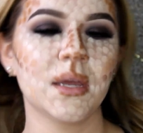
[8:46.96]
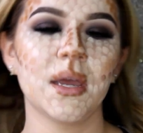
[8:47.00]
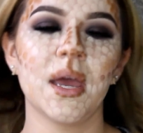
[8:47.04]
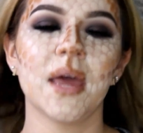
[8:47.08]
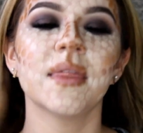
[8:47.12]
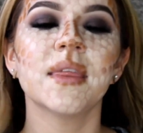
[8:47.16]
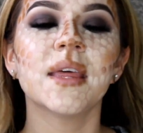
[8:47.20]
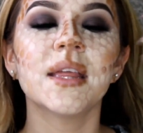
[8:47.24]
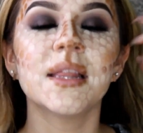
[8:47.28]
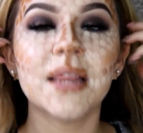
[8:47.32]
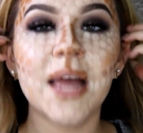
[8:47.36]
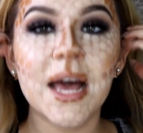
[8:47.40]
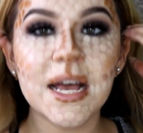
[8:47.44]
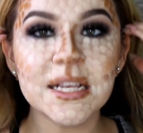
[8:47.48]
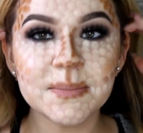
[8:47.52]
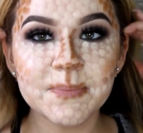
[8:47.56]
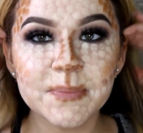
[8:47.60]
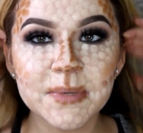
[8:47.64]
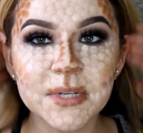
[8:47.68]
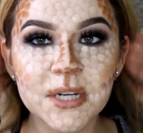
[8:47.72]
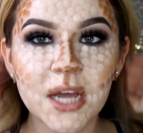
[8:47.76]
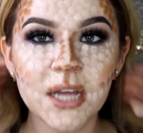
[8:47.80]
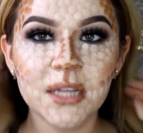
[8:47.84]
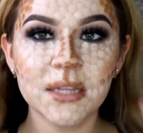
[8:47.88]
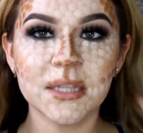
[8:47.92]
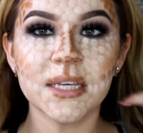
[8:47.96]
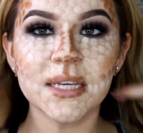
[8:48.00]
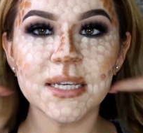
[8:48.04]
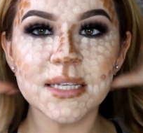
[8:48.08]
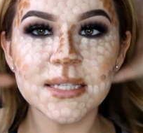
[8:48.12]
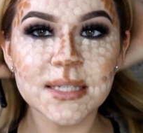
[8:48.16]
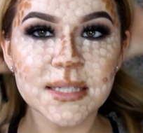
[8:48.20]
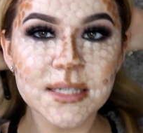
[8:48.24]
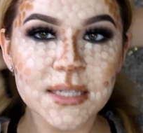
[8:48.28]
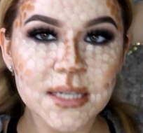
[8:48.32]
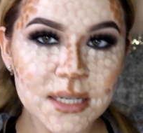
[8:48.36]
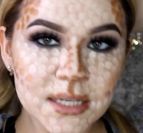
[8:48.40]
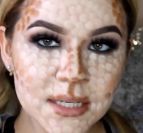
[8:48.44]
And then last but not
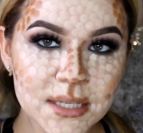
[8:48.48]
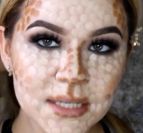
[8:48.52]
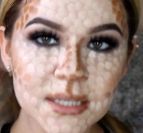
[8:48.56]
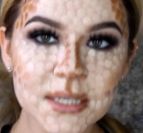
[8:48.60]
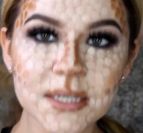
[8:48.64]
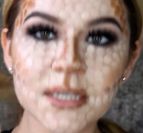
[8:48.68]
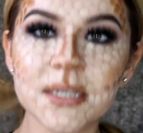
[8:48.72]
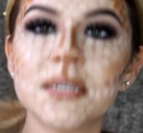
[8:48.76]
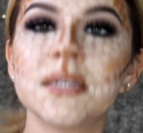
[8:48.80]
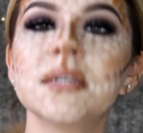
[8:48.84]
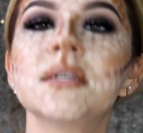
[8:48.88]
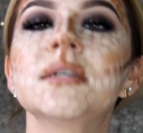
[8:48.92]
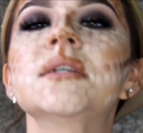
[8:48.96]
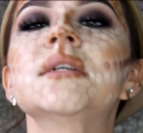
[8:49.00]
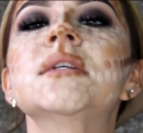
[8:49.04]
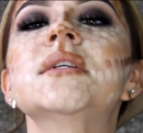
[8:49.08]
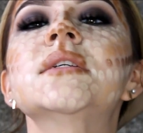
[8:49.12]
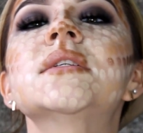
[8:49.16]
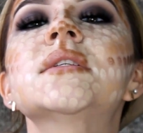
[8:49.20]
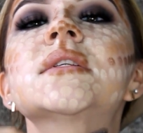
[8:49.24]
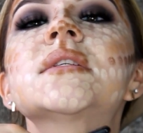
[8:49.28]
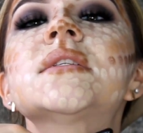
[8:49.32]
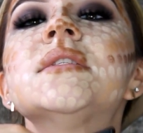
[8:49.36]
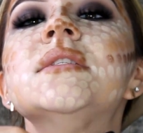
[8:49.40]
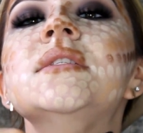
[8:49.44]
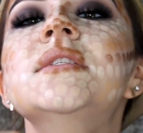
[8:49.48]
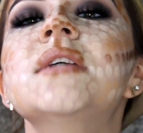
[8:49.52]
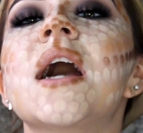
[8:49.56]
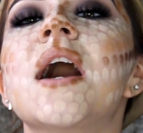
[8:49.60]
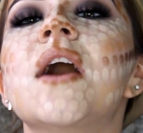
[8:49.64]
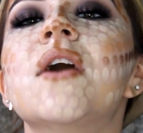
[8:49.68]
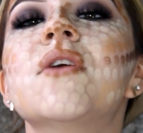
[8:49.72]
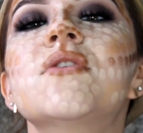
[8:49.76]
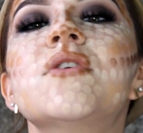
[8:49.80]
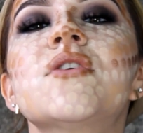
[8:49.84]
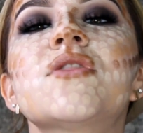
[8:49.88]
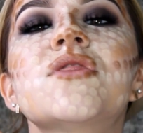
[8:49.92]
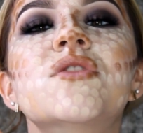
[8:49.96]
least,
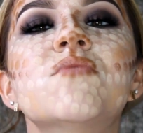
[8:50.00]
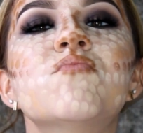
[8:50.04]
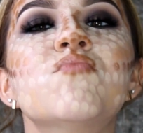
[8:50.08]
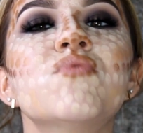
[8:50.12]
down my